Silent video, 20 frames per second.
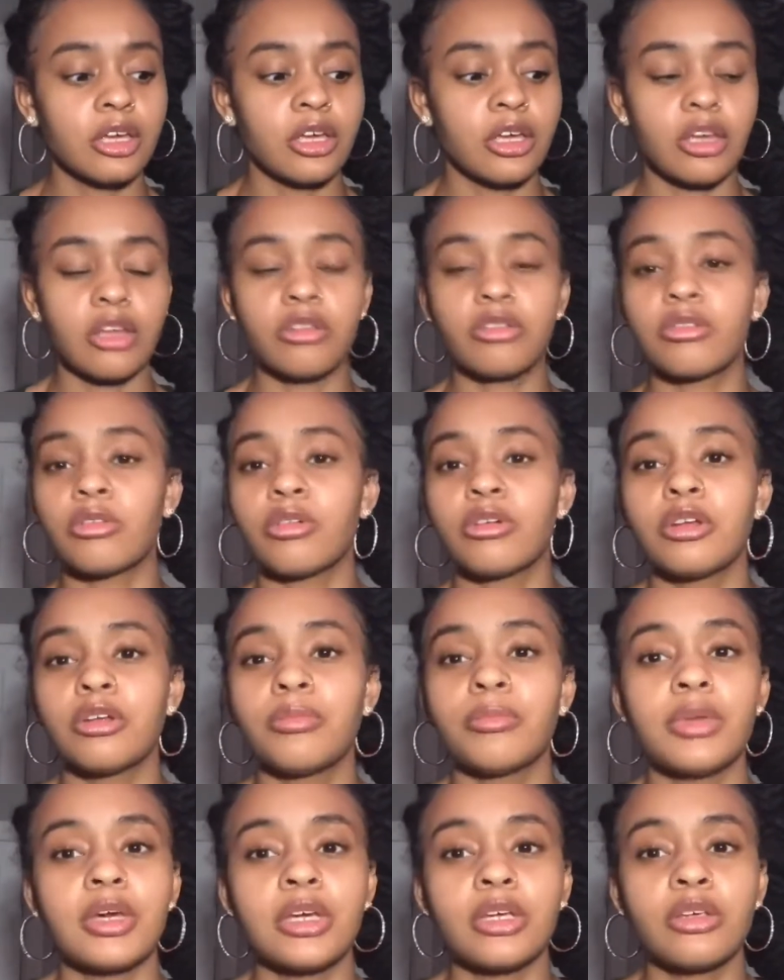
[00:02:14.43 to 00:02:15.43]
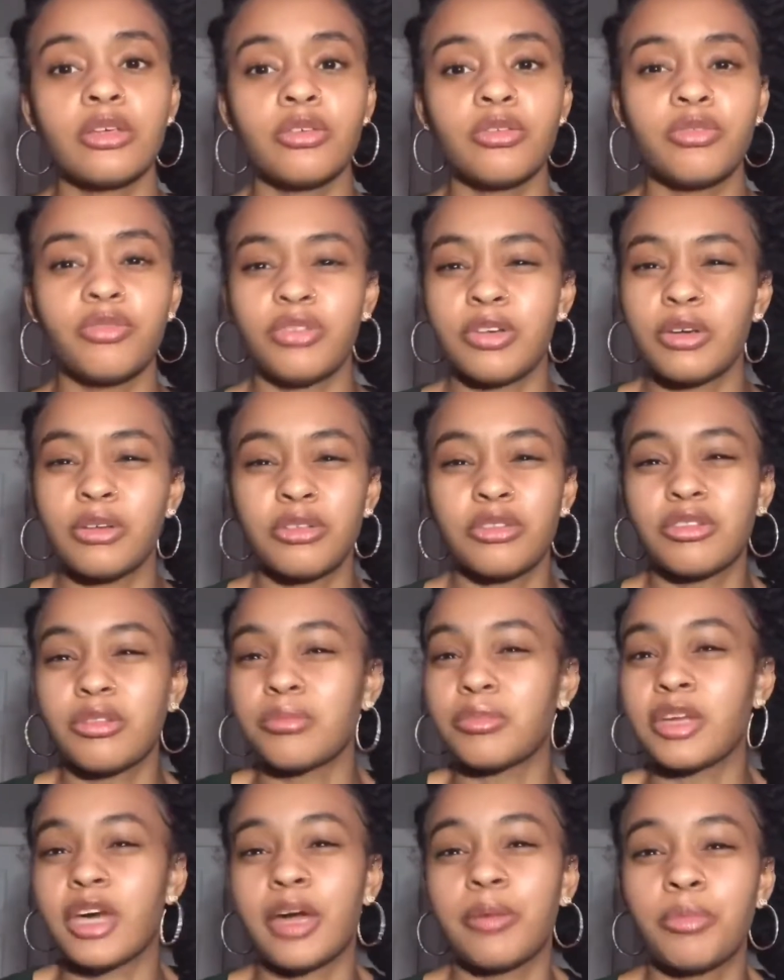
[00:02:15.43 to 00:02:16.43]
it's going to make you feel
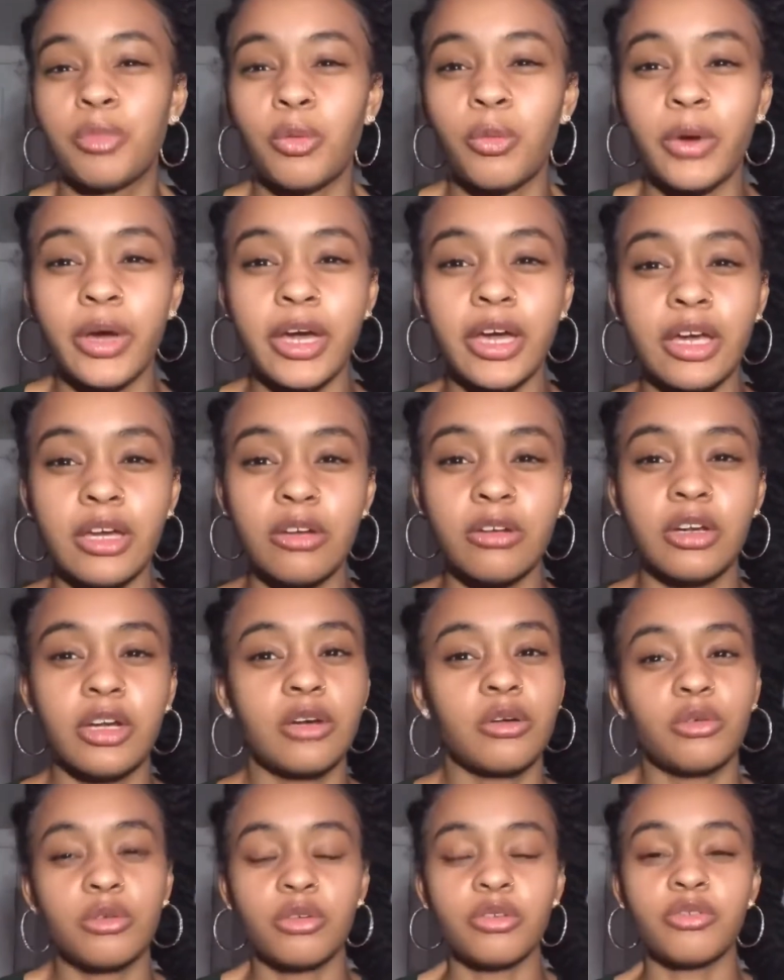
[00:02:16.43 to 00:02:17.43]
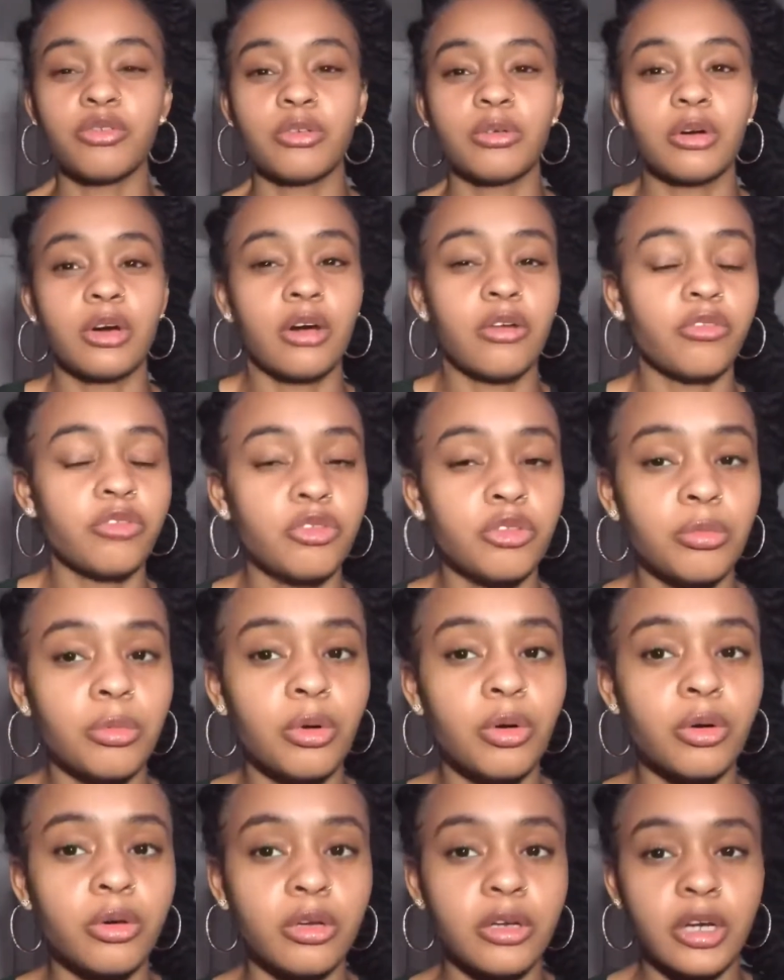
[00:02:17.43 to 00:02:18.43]
some type of way. You're not going to feel
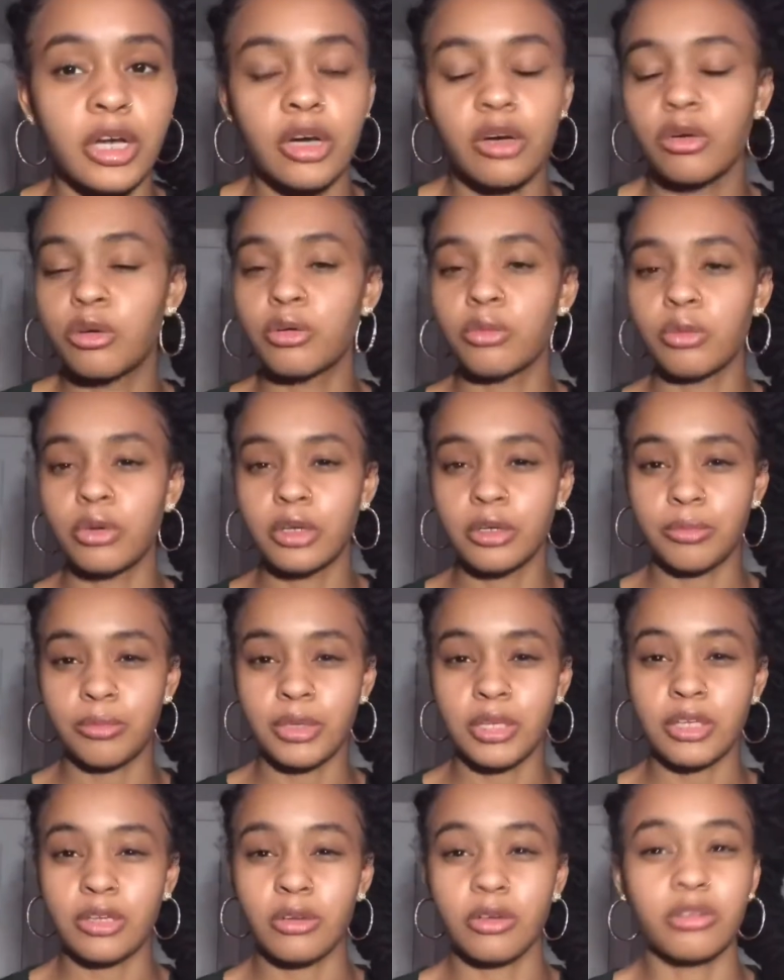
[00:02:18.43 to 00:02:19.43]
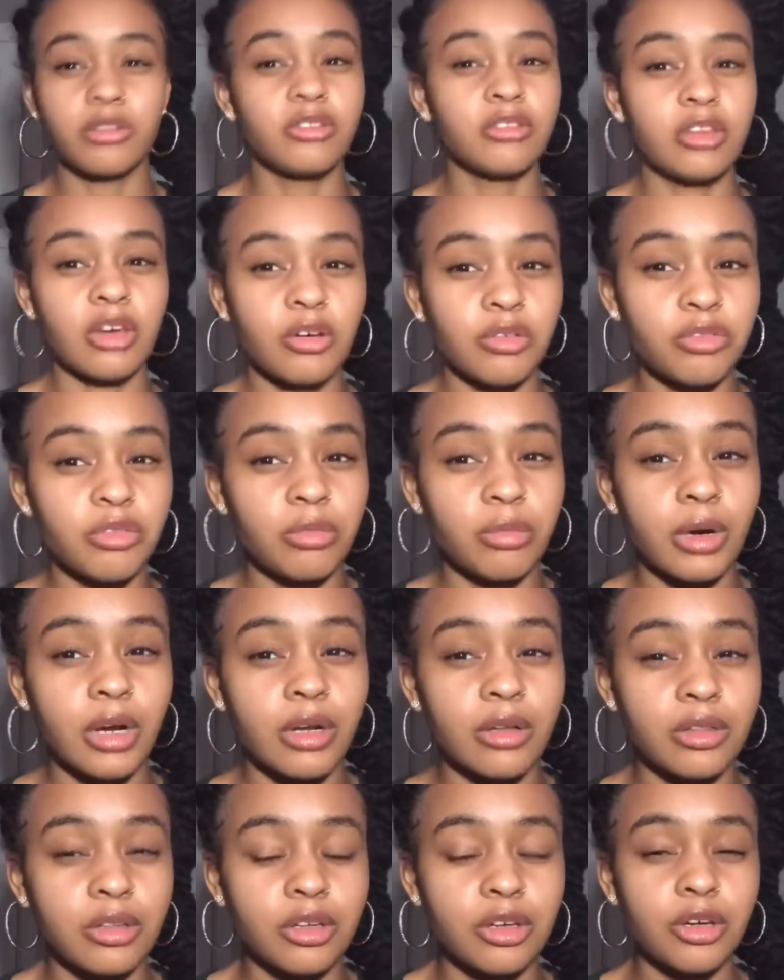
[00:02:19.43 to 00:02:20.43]
comfortable. You're not going to want to be yourself
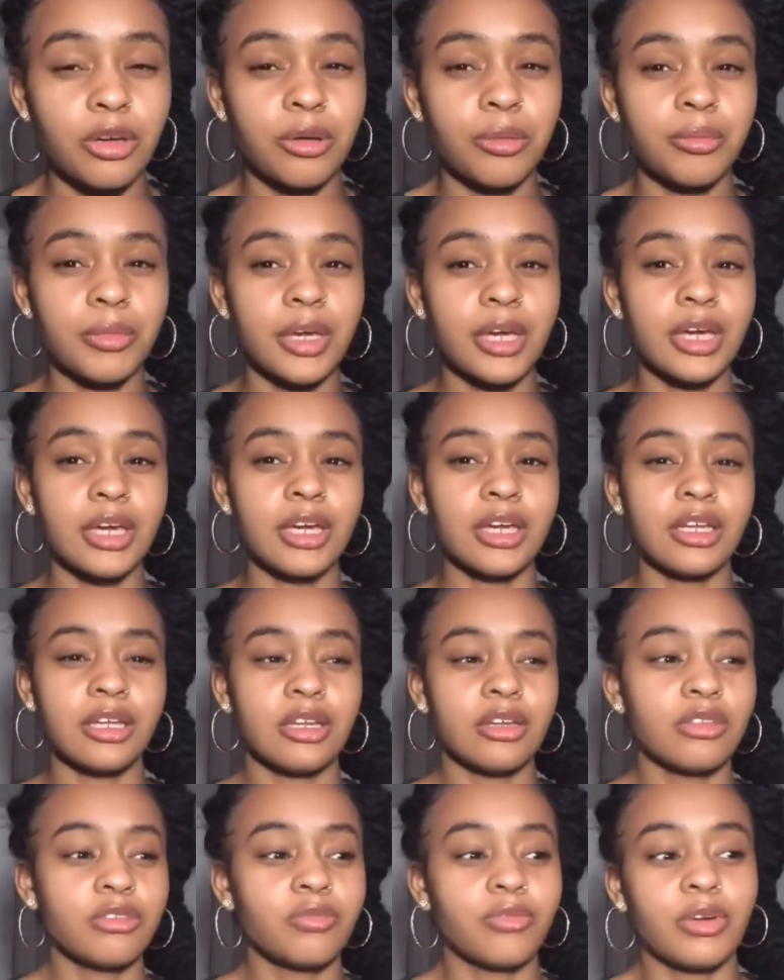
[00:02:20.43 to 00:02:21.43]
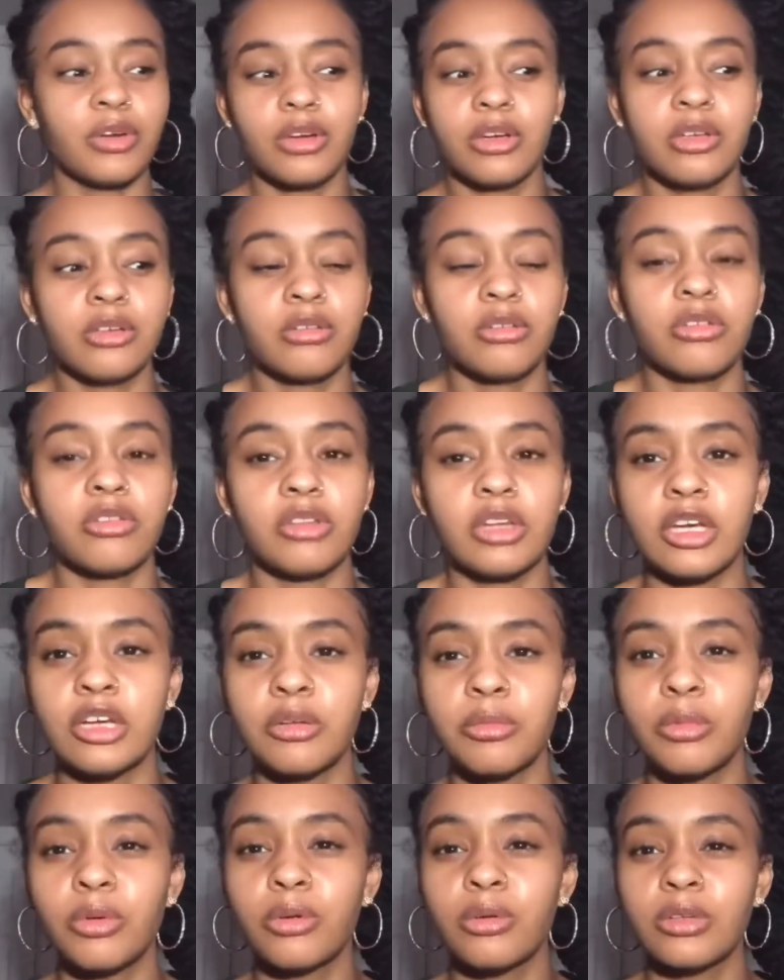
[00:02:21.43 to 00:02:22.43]
around them. And it's very
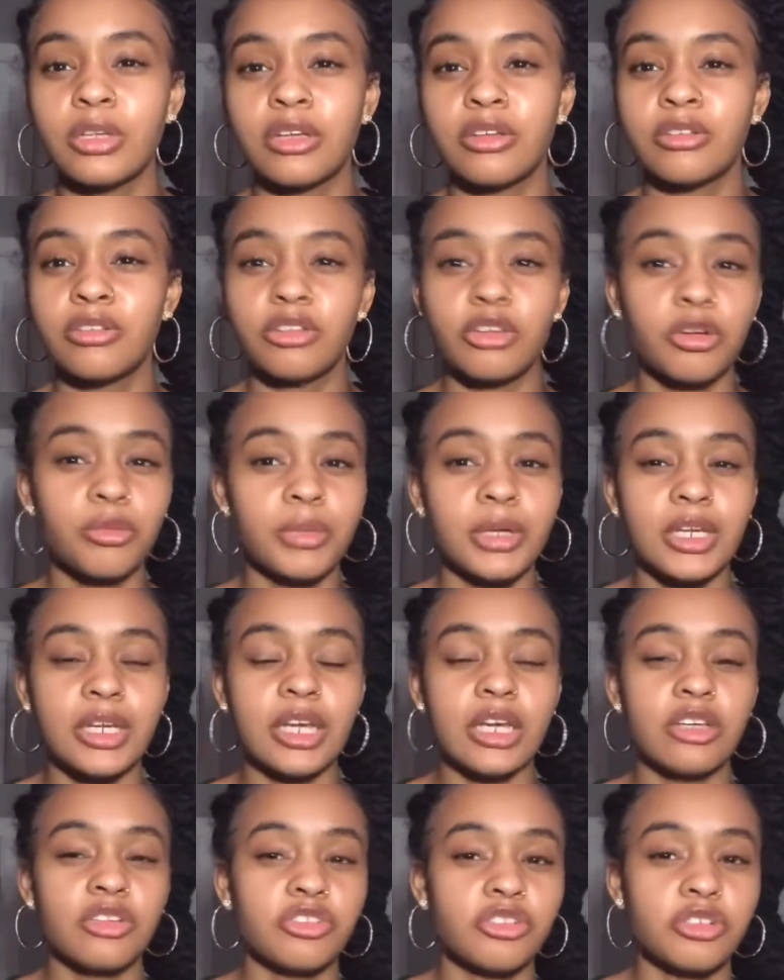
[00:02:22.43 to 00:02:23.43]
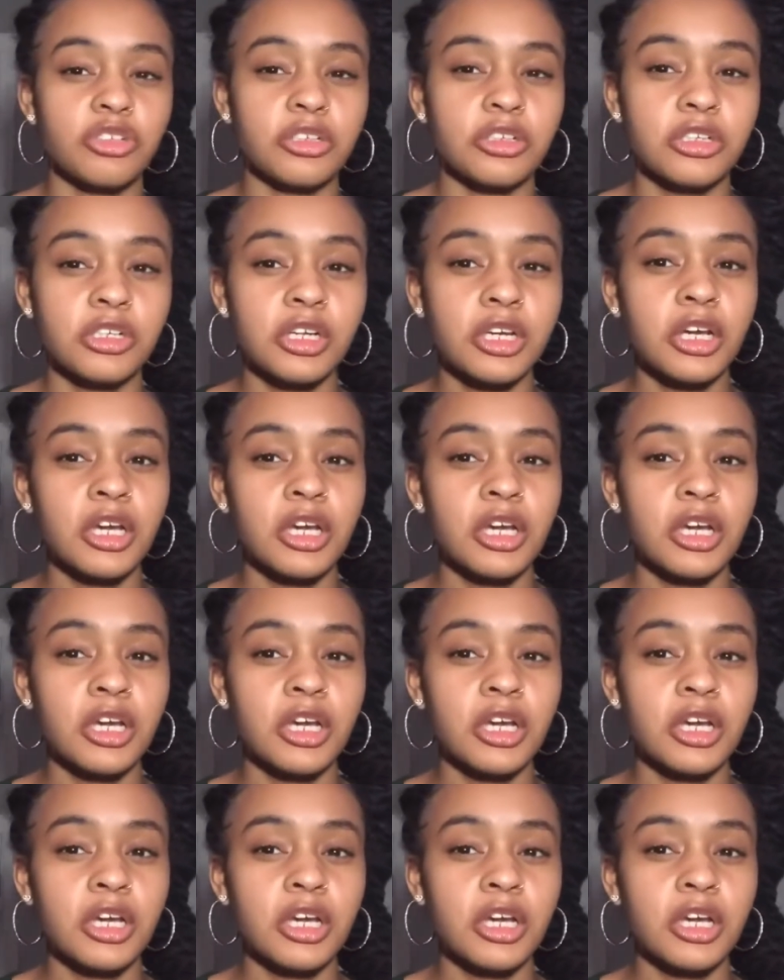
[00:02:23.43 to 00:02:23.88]
understandable. That's human nature.